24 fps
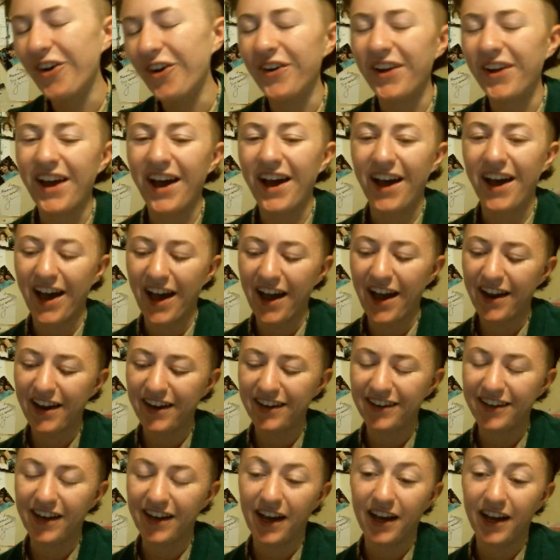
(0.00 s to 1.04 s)
Oh yeah,
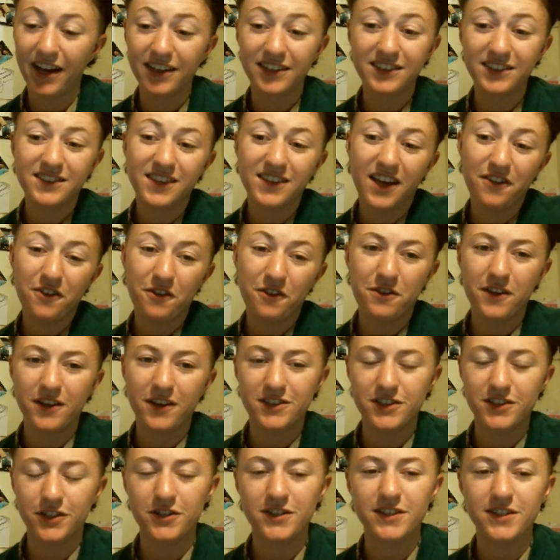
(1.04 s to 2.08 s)
other
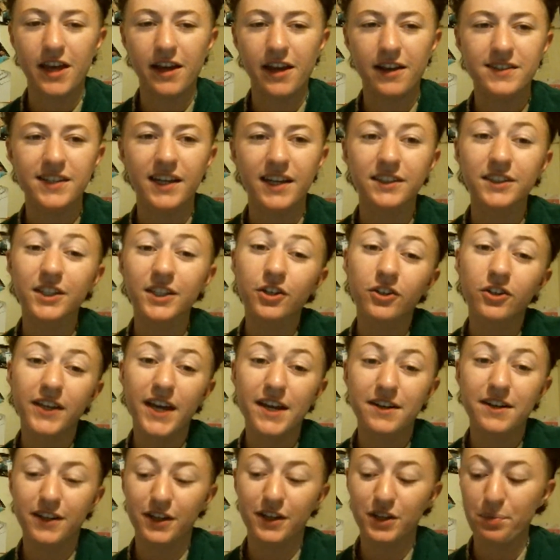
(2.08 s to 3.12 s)
things that are sexy. I
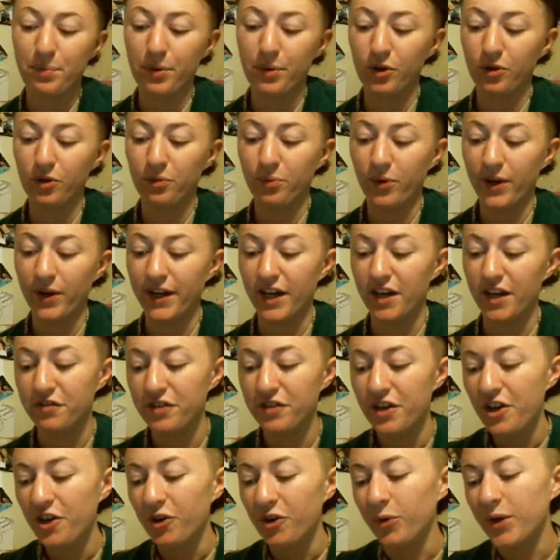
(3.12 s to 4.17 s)
literally ended on the bullet point of
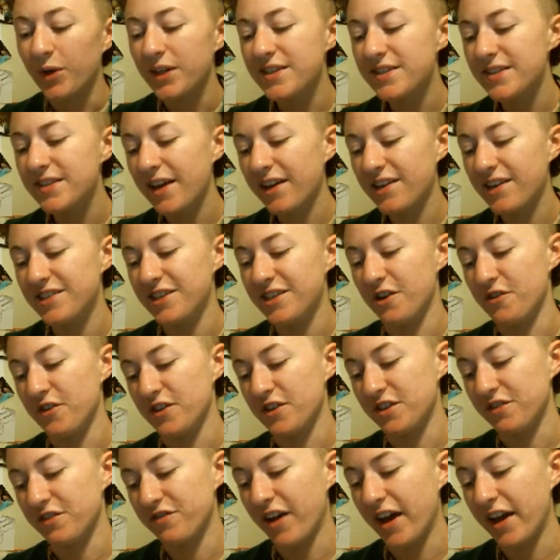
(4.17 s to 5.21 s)
what's sexier
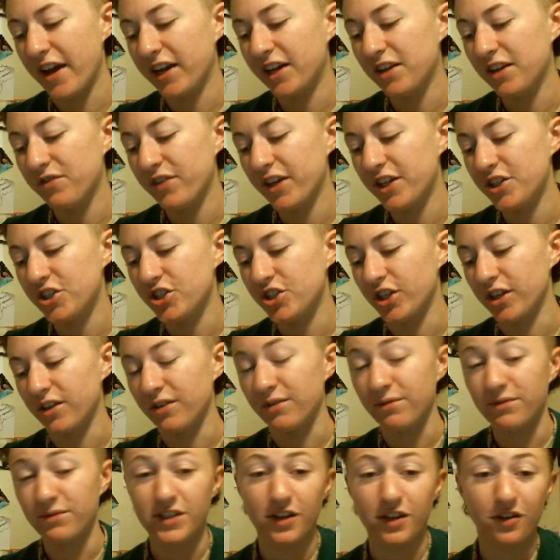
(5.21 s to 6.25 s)
than defying
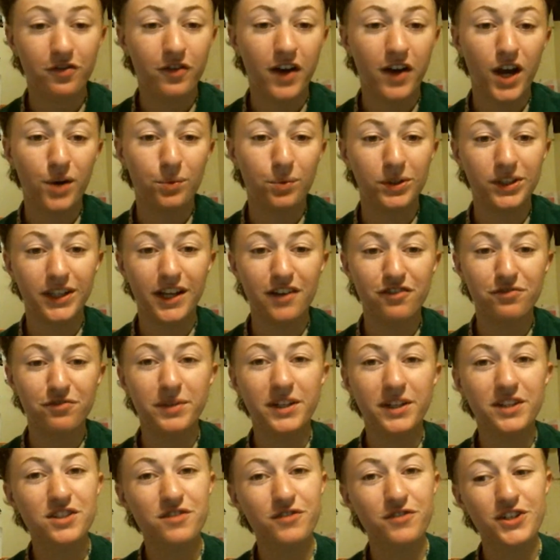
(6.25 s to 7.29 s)
convention to define what love
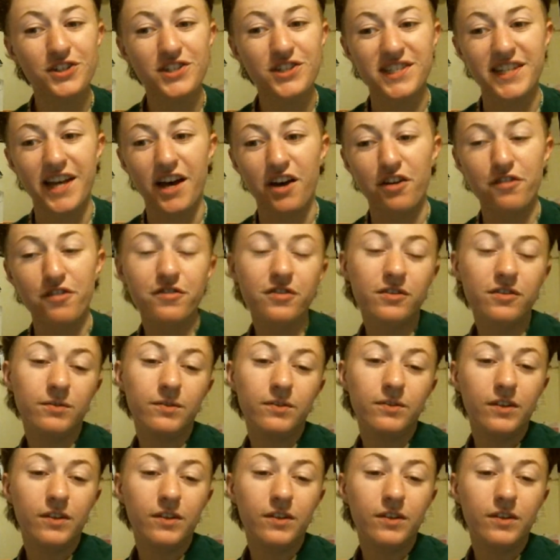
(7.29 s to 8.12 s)
means for yourself.